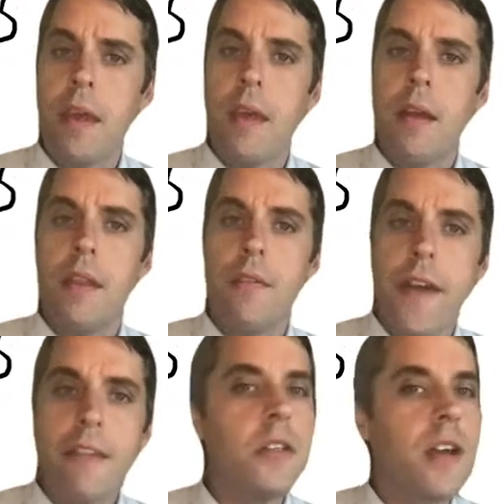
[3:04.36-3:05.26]
the
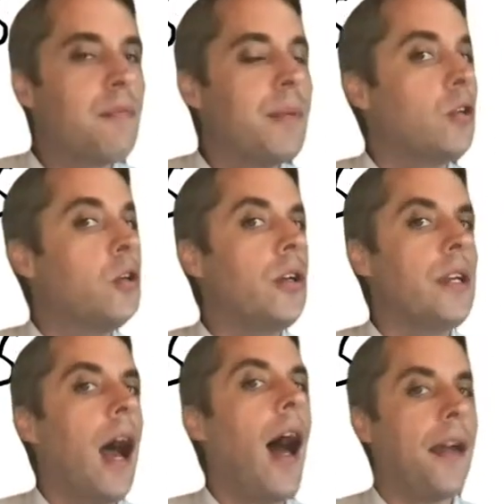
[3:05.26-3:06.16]
federal government could
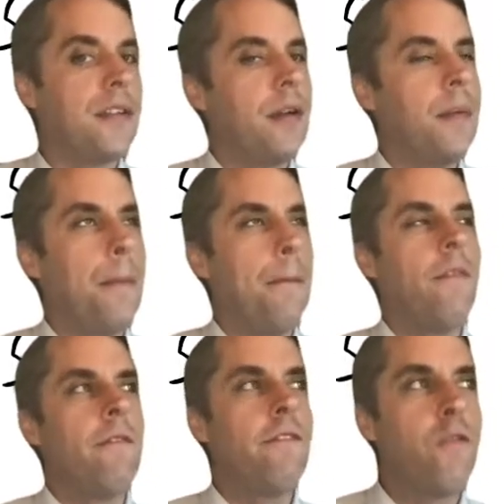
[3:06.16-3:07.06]
not
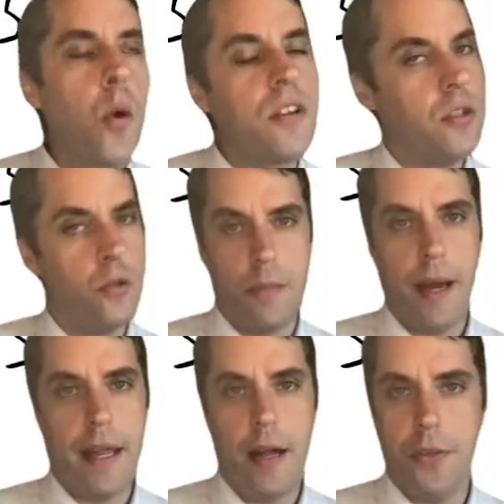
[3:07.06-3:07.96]
force you to
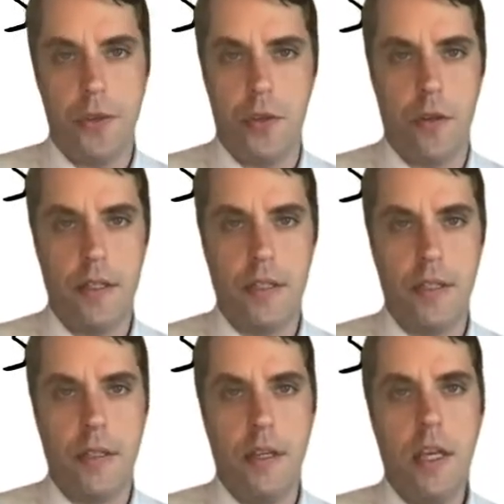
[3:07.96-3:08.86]
buy health insurance.
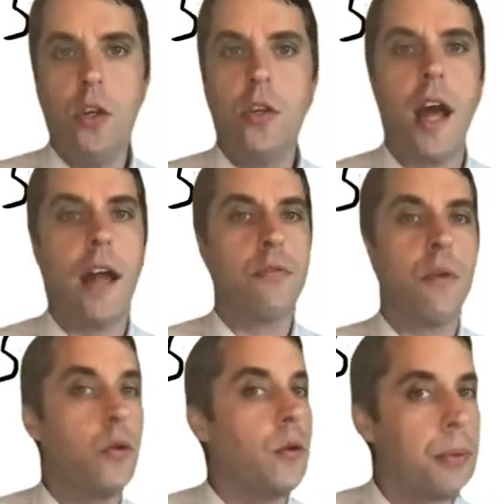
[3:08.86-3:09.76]
It could not
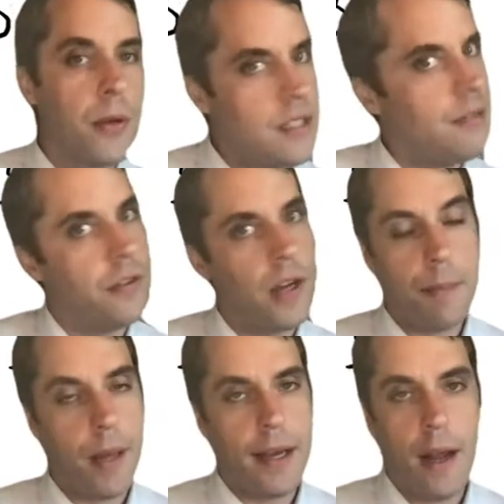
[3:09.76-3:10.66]
throw you in prison for not
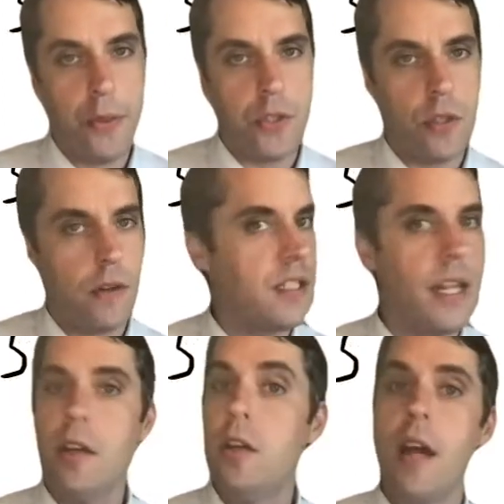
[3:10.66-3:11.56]
buying health insurance,
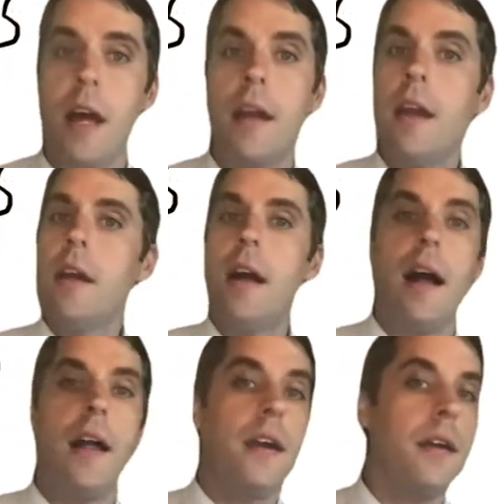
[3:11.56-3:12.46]
and it could not
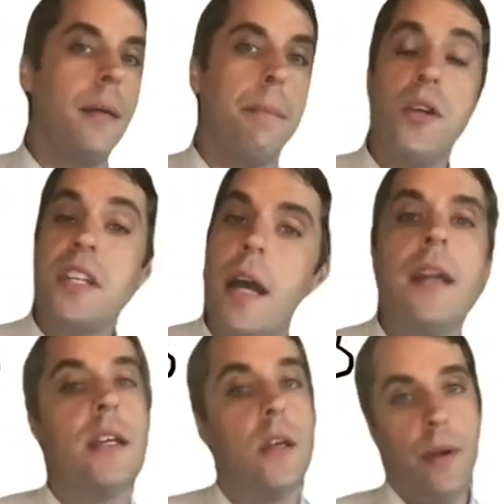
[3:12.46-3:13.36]
point a gun
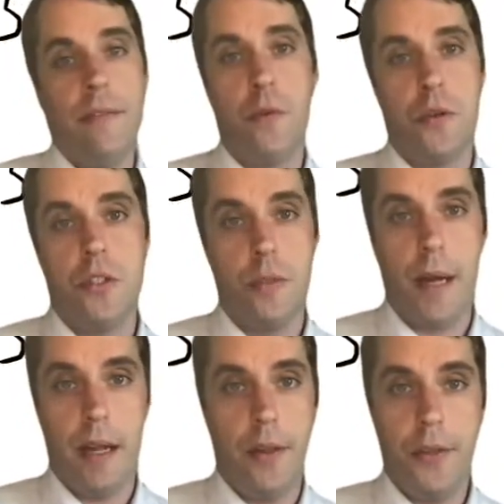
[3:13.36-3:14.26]
at you and force you to
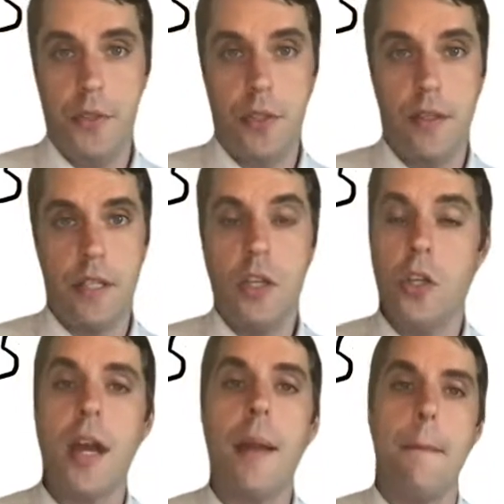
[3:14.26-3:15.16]
buy health insurance. It
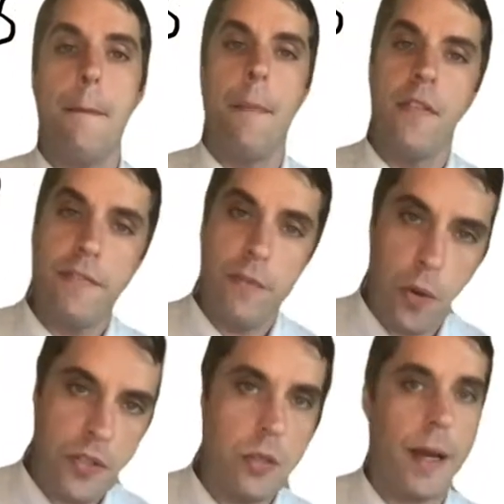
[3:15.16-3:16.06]
could not
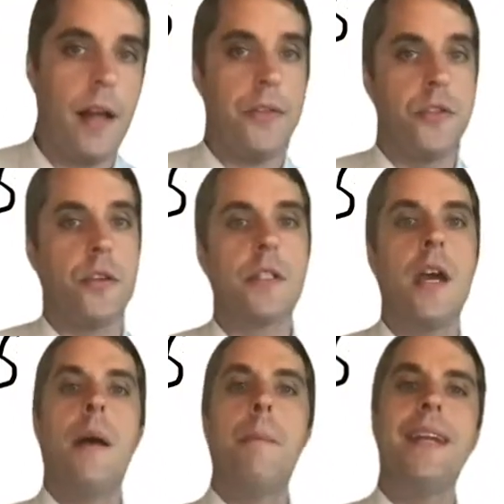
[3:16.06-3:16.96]
force you to buy health insurance,
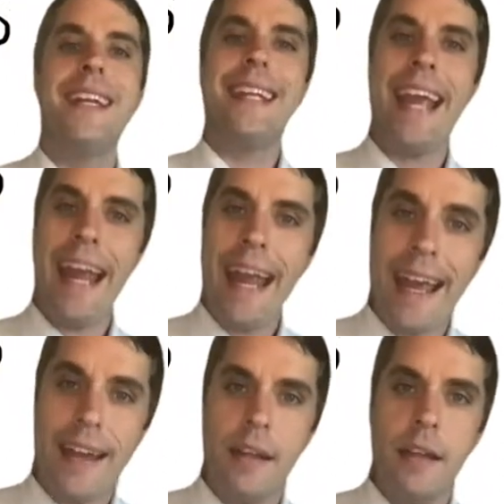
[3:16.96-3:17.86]
but it can